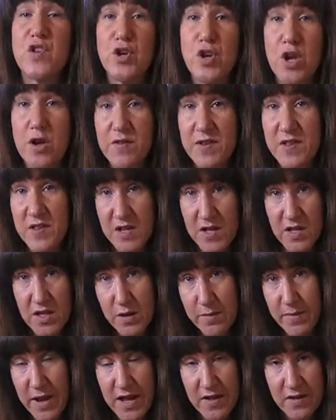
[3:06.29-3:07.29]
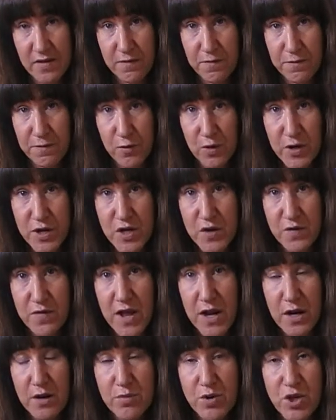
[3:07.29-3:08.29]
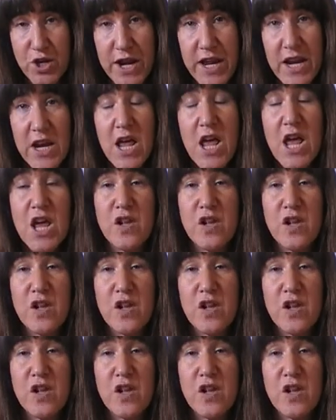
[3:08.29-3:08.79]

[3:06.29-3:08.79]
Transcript: nervous system hasn't fully developed yet,